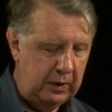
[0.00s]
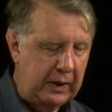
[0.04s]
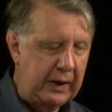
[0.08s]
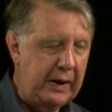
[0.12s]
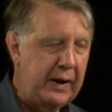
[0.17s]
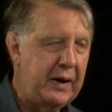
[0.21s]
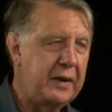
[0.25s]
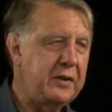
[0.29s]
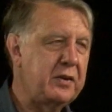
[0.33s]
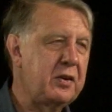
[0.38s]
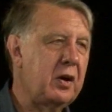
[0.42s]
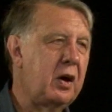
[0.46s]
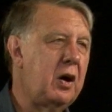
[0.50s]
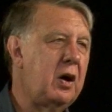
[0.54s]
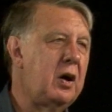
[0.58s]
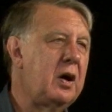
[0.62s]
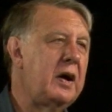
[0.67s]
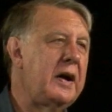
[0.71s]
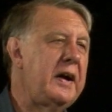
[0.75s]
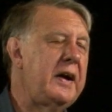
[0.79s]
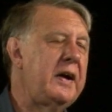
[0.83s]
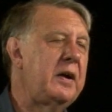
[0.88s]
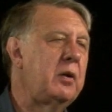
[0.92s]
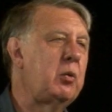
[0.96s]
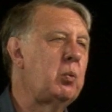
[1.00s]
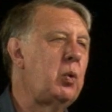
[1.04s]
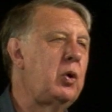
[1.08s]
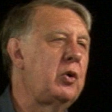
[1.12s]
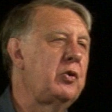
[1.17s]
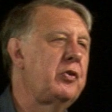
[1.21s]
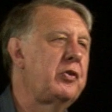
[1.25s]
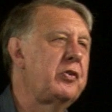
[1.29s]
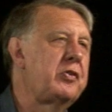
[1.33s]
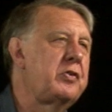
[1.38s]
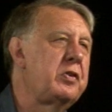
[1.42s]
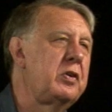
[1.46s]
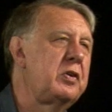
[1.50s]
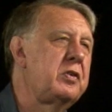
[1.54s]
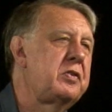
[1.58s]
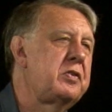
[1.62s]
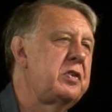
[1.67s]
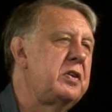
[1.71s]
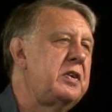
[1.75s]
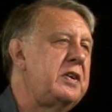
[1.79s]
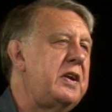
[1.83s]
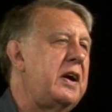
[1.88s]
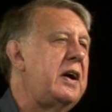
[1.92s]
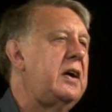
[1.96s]
And I want to
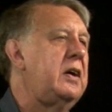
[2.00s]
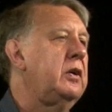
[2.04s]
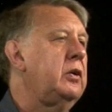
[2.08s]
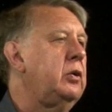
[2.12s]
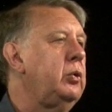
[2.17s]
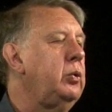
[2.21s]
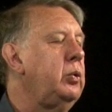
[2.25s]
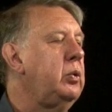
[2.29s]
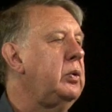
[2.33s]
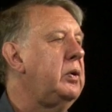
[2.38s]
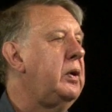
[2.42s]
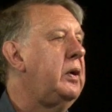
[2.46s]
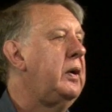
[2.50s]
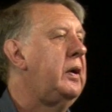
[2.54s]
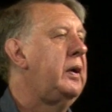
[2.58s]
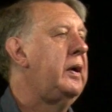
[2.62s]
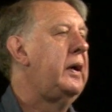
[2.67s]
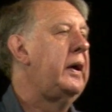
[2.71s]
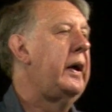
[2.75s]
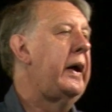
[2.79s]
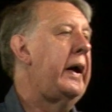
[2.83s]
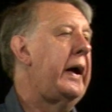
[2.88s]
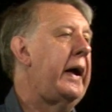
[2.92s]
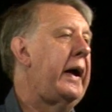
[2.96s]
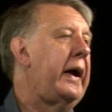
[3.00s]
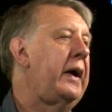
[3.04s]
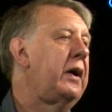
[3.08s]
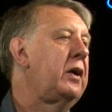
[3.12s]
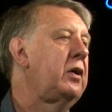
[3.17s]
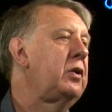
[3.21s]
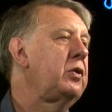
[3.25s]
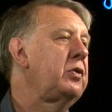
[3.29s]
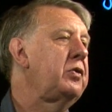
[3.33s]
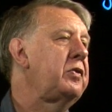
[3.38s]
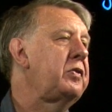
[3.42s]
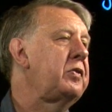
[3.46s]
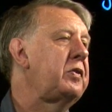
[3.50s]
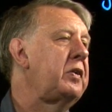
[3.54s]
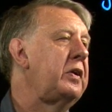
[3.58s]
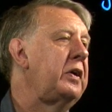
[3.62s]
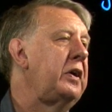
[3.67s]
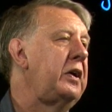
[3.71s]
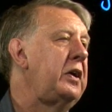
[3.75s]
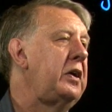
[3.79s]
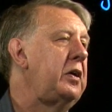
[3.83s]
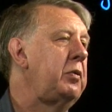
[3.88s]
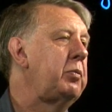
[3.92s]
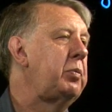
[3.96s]
know how
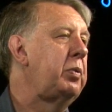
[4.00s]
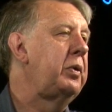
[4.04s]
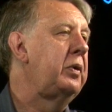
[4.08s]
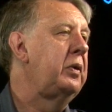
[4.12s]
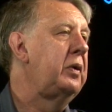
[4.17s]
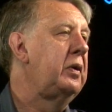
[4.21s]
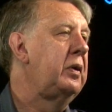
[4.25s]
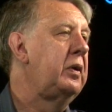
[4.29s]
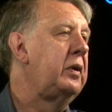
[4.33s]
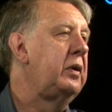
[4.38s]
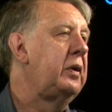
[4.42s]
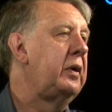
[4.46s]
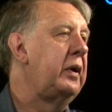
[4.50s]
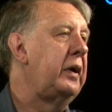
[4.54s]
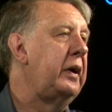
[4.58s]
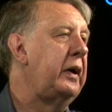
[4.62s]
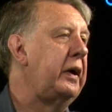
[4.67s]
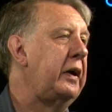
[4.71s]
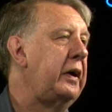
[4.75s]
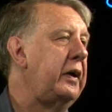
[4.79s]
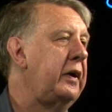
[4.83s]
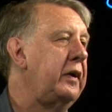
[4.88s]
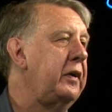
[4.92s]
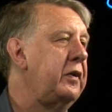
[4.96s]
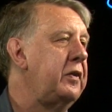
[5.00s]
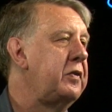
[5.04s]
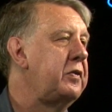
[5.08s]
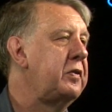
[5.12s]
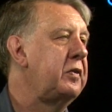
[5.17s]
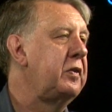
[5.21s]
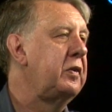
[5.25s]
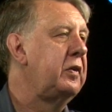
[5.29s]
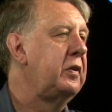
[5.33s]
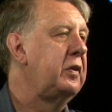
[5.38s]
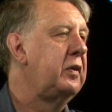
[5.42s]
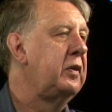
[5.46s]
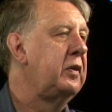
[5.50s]
steep is